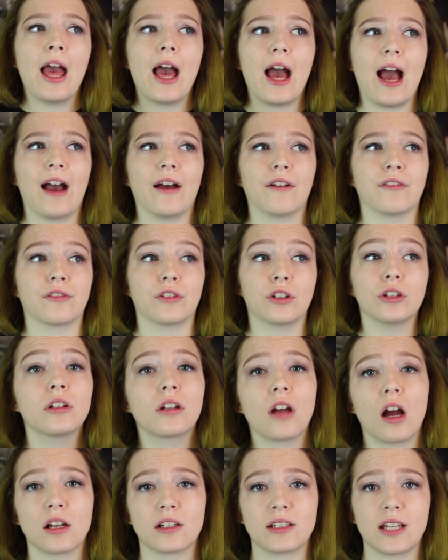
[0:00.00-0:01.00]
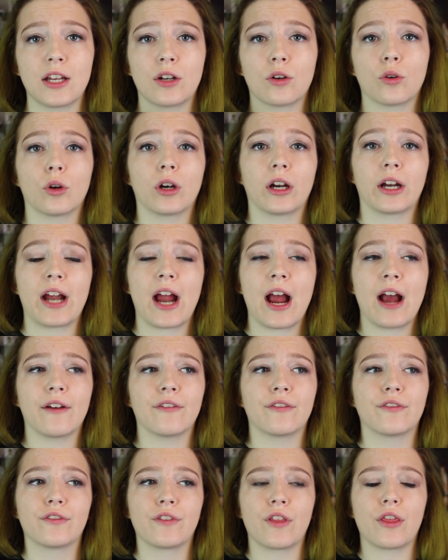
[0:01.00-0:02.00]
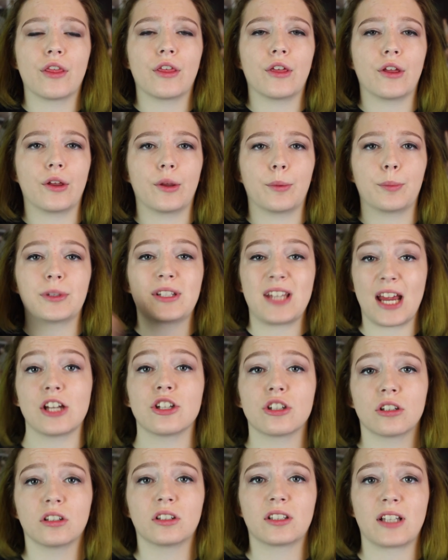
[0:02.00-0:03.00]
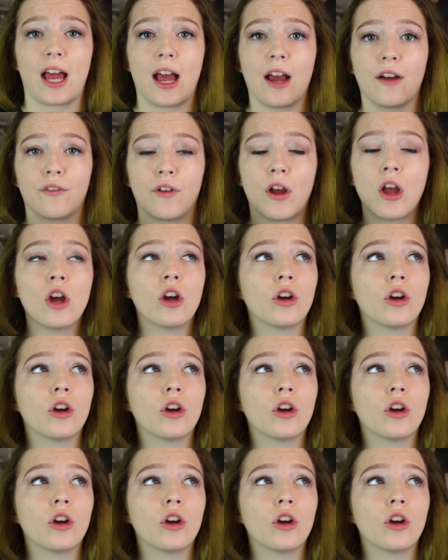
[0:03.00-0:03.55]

have good content or have the potential to have